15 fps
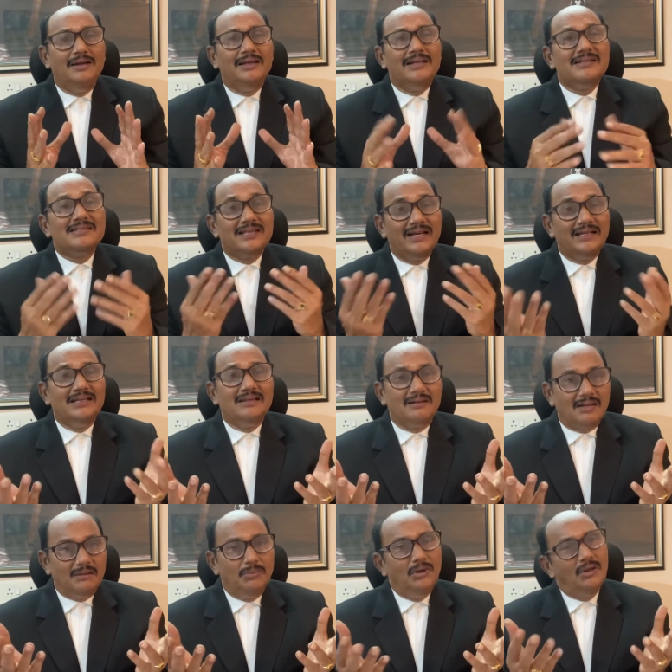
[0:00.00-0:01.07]
inciting
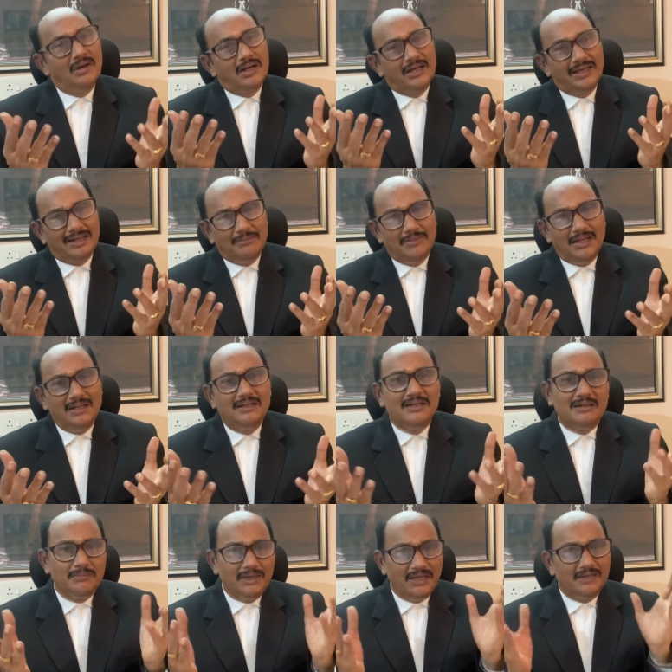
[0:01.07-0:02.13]
trouble or criminal
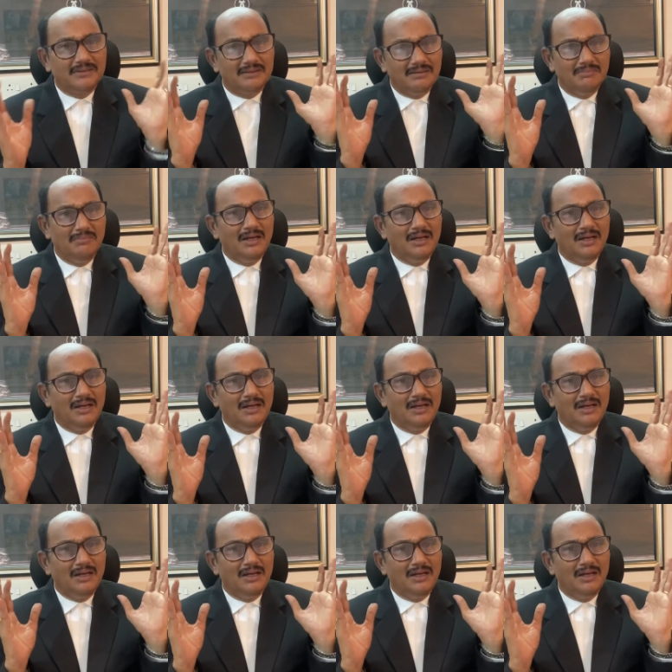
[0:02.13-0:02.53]
intimidation.